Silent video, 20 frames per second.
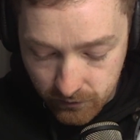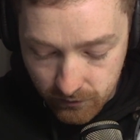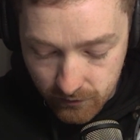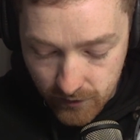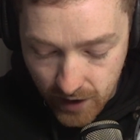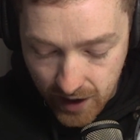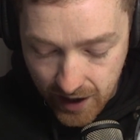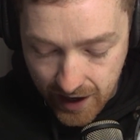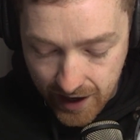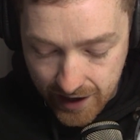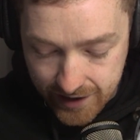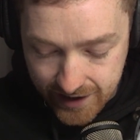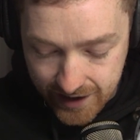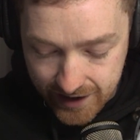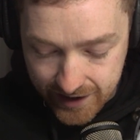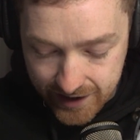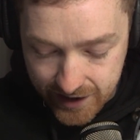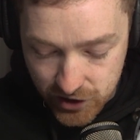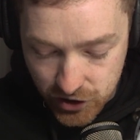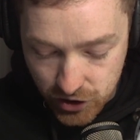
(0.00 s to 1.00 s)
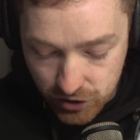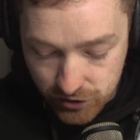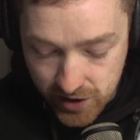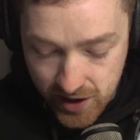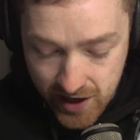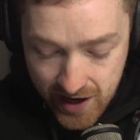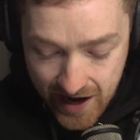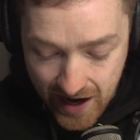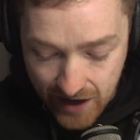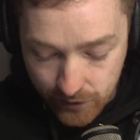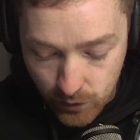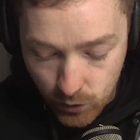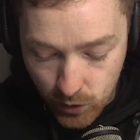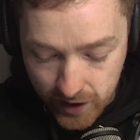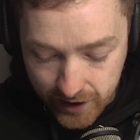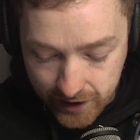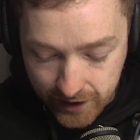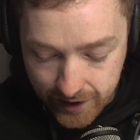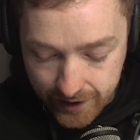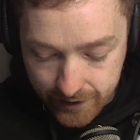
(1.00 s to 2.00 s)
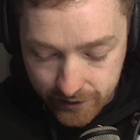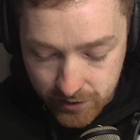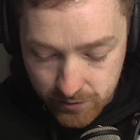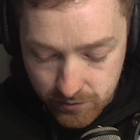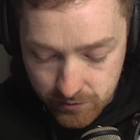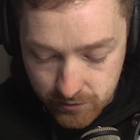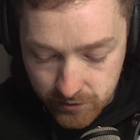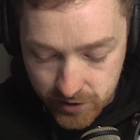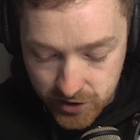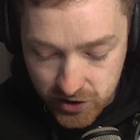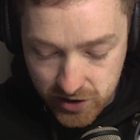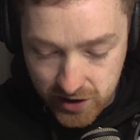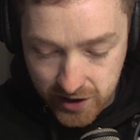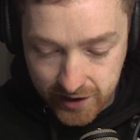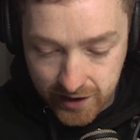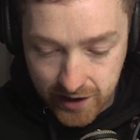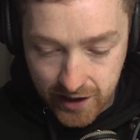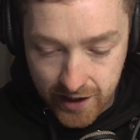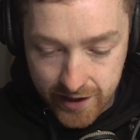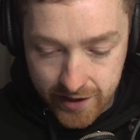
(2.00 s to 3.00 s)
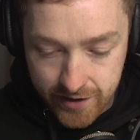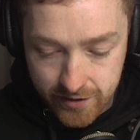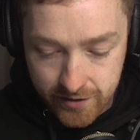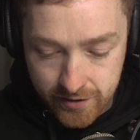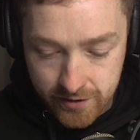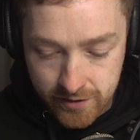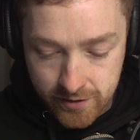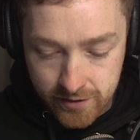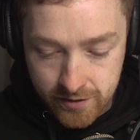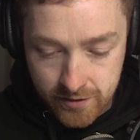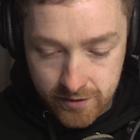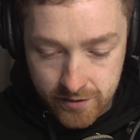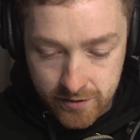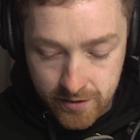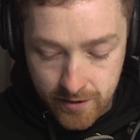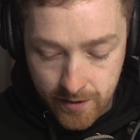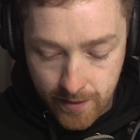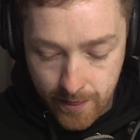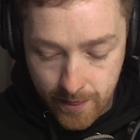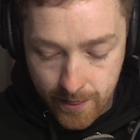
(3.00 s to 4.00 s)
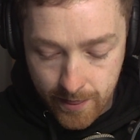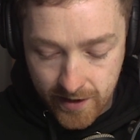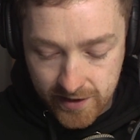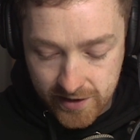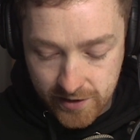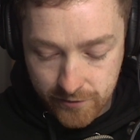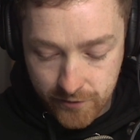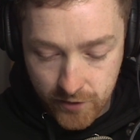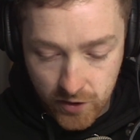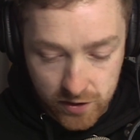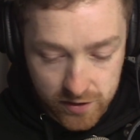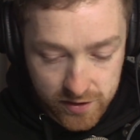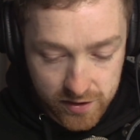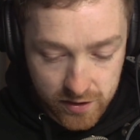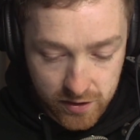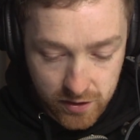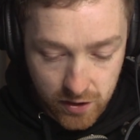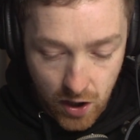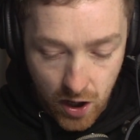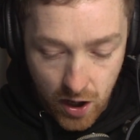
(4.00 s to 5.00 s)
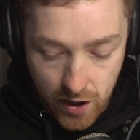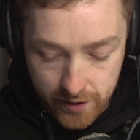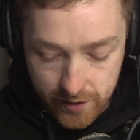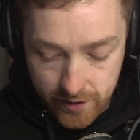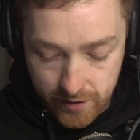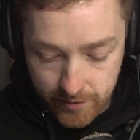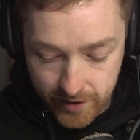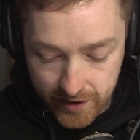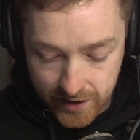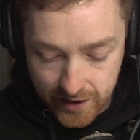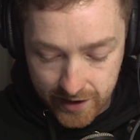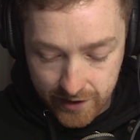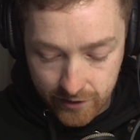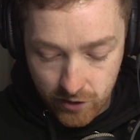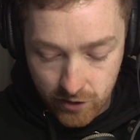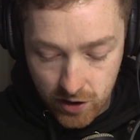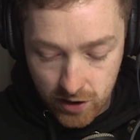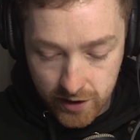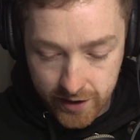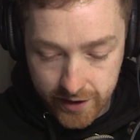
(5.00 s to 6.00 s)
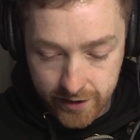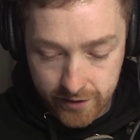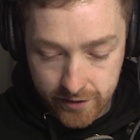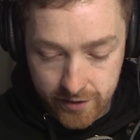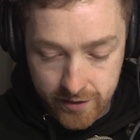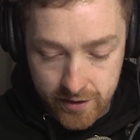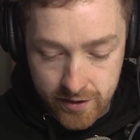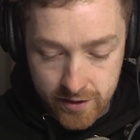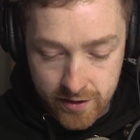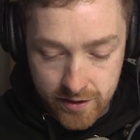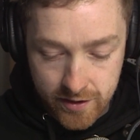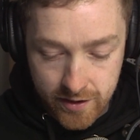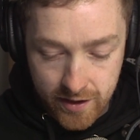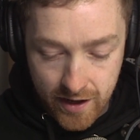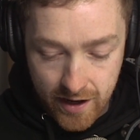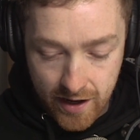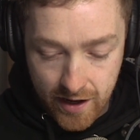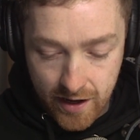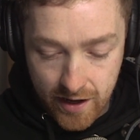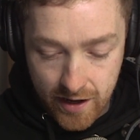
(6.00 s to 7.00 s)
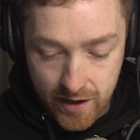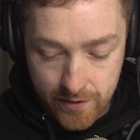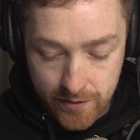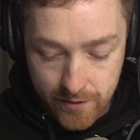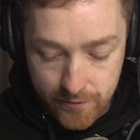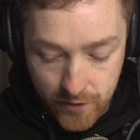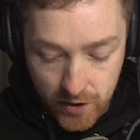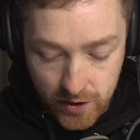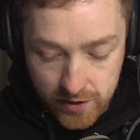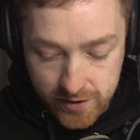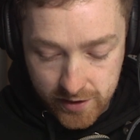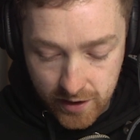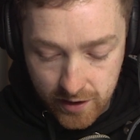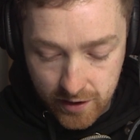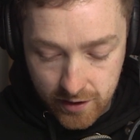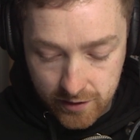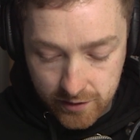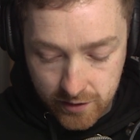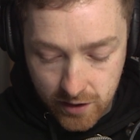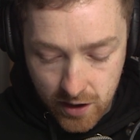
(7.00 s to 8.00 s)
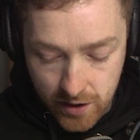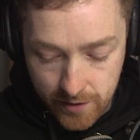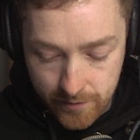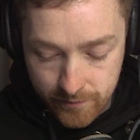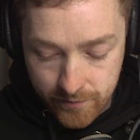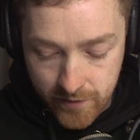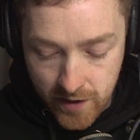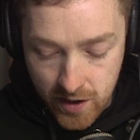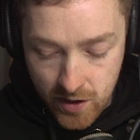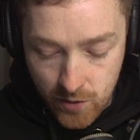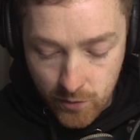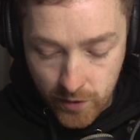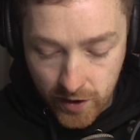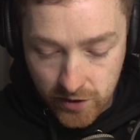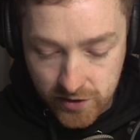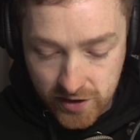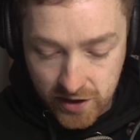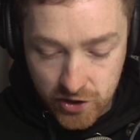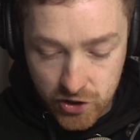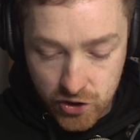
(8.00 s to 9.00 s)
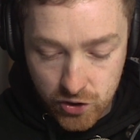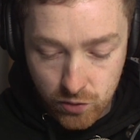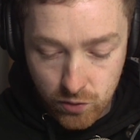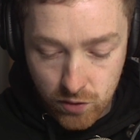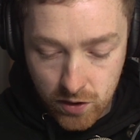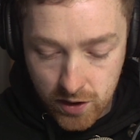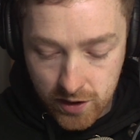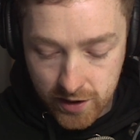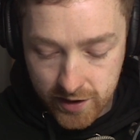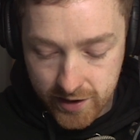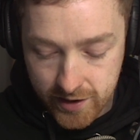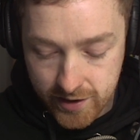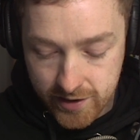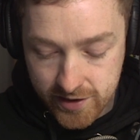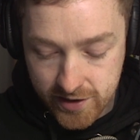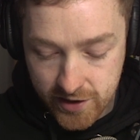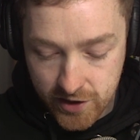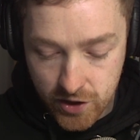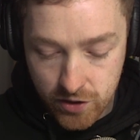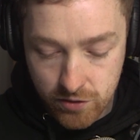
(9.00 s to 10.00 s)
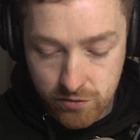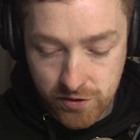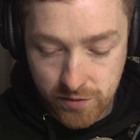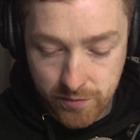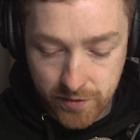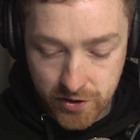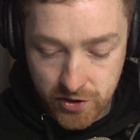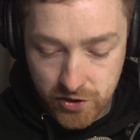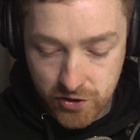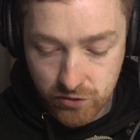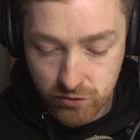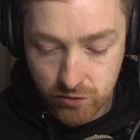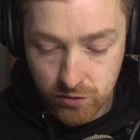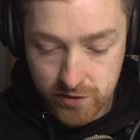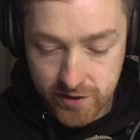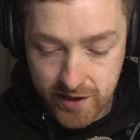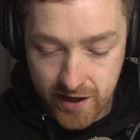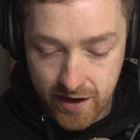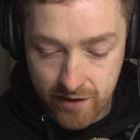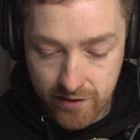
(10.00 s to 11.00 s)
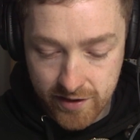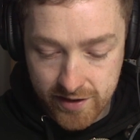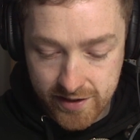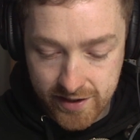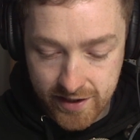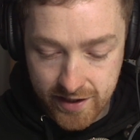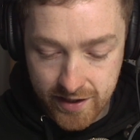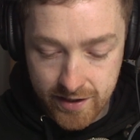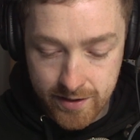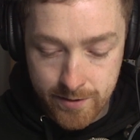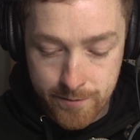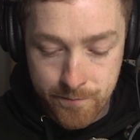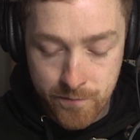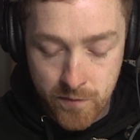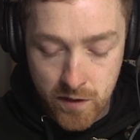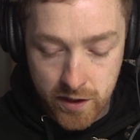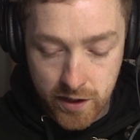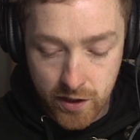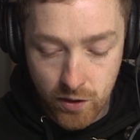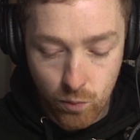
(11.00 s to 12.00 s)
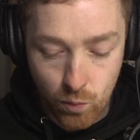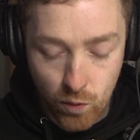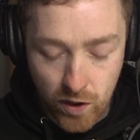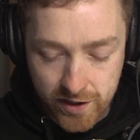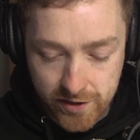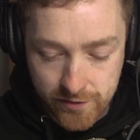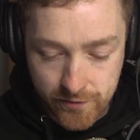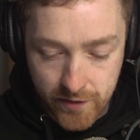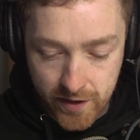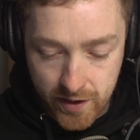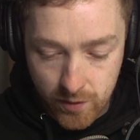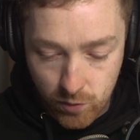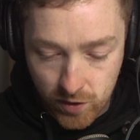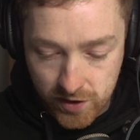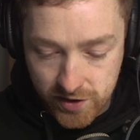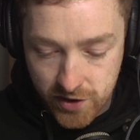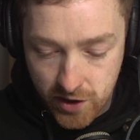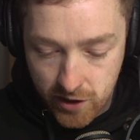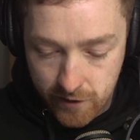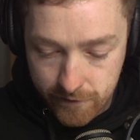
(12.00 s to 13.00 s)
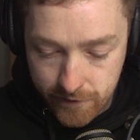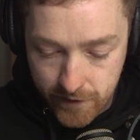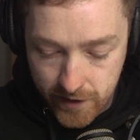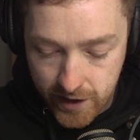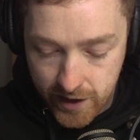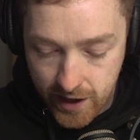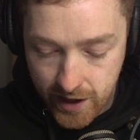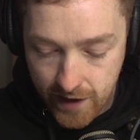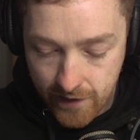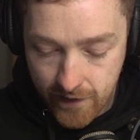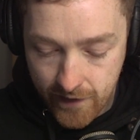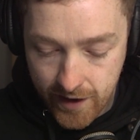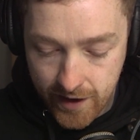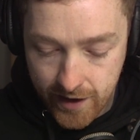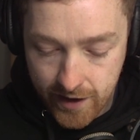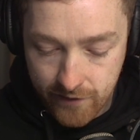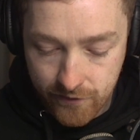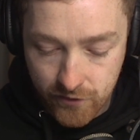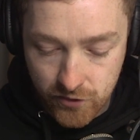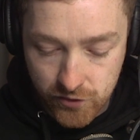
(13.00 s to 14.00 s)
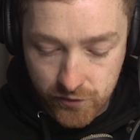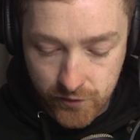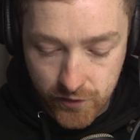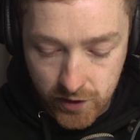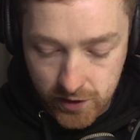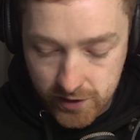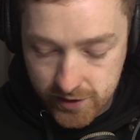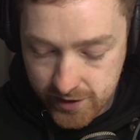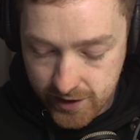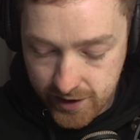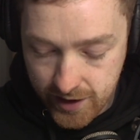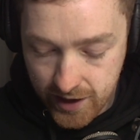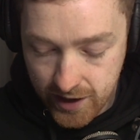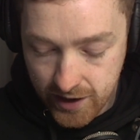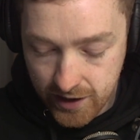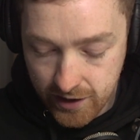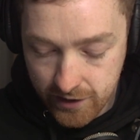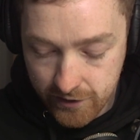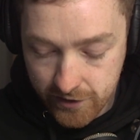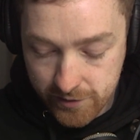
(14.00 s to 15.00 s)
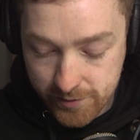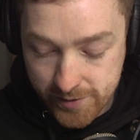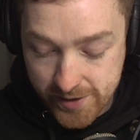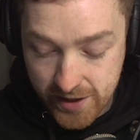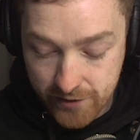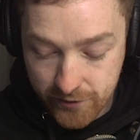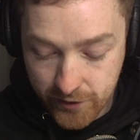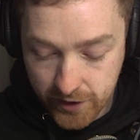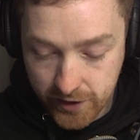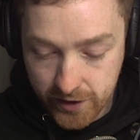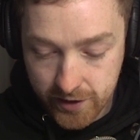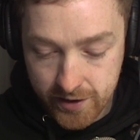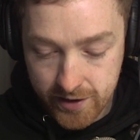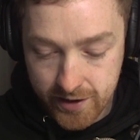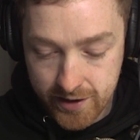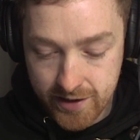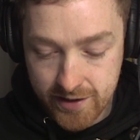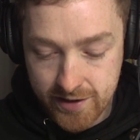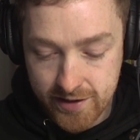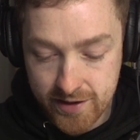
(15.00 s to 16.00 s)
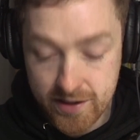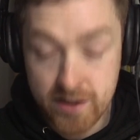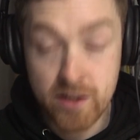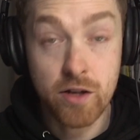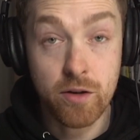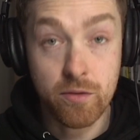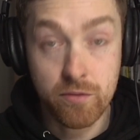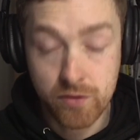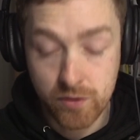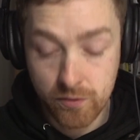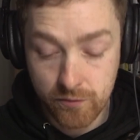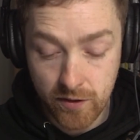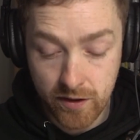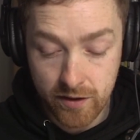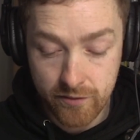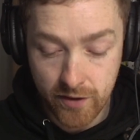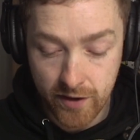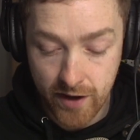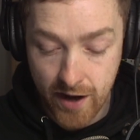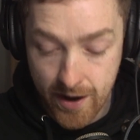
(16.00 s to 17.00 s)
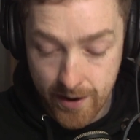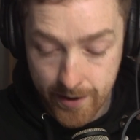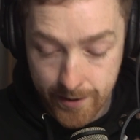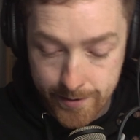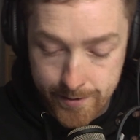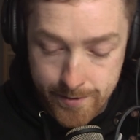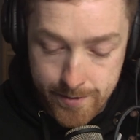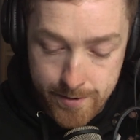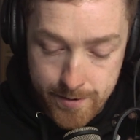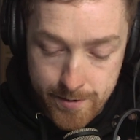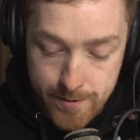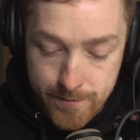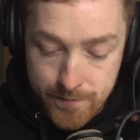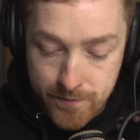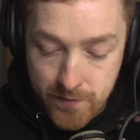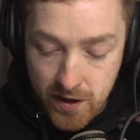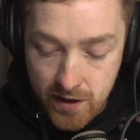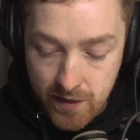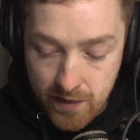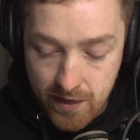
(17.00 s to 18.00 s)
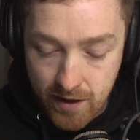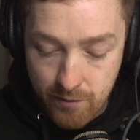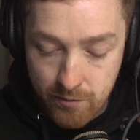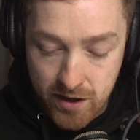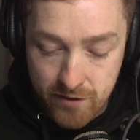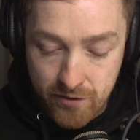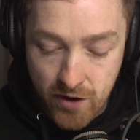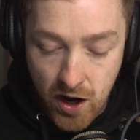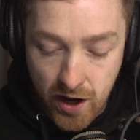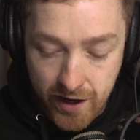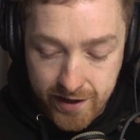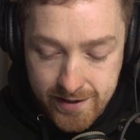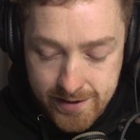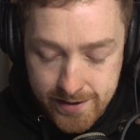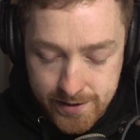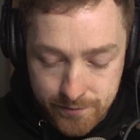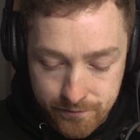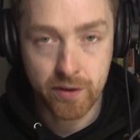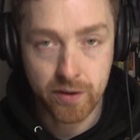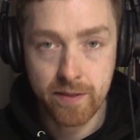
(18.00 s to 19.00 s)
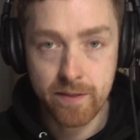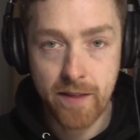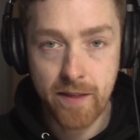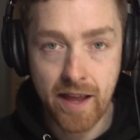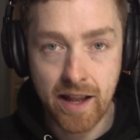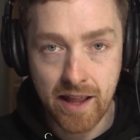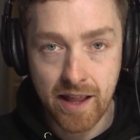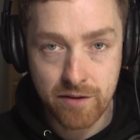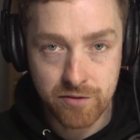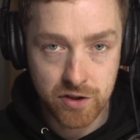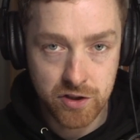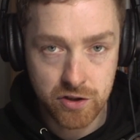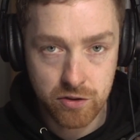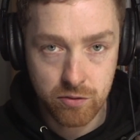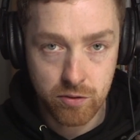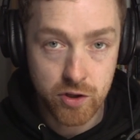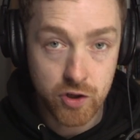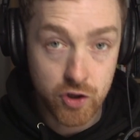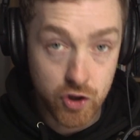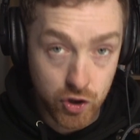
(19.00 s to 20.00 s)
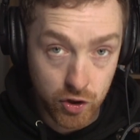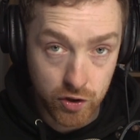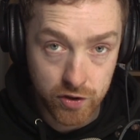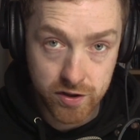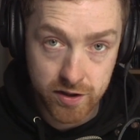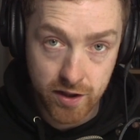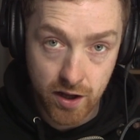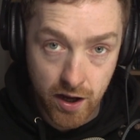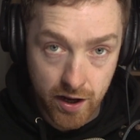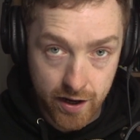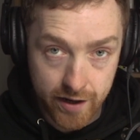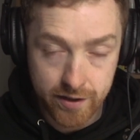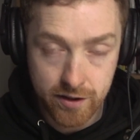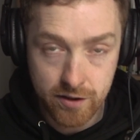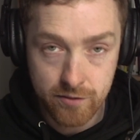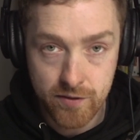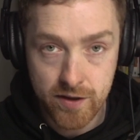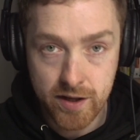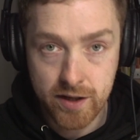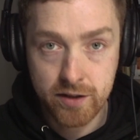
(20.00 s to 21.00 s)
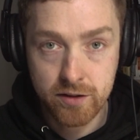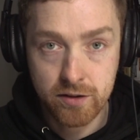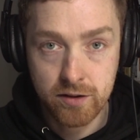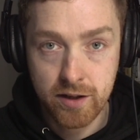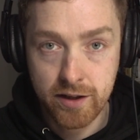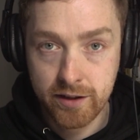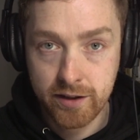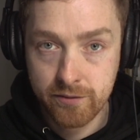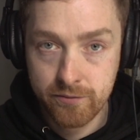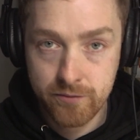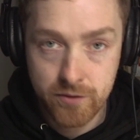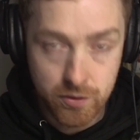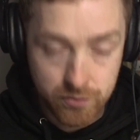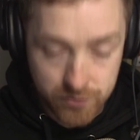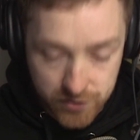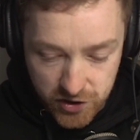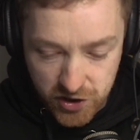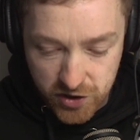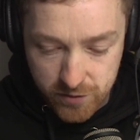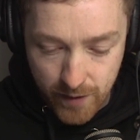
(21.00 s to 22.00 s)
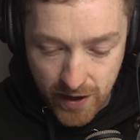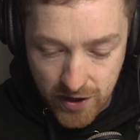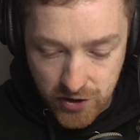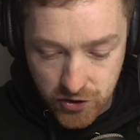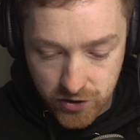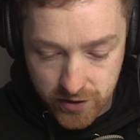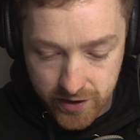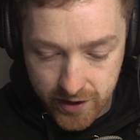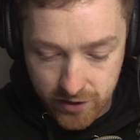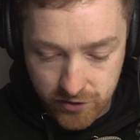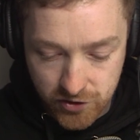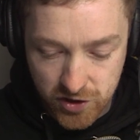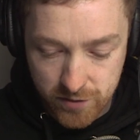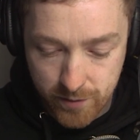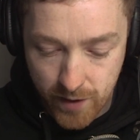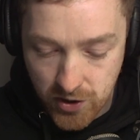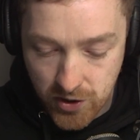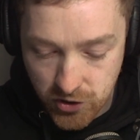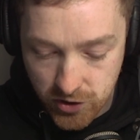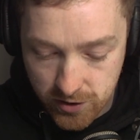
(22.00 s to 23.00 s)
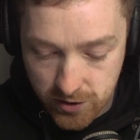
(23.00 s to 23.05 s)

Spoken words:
and any issues. And if we want to clear them, we just click clear, and that's the faults gone. We can clear all here, and the faults are gone. We can also click show all ECUs, and we can just scroll down and see, what's fitted, what's not fitted, and then if there's faults in any of the specific ECU. So very, very handy. Then we have heights. That allows us to adjust the height of the vehicle, like suspension, the air suspension,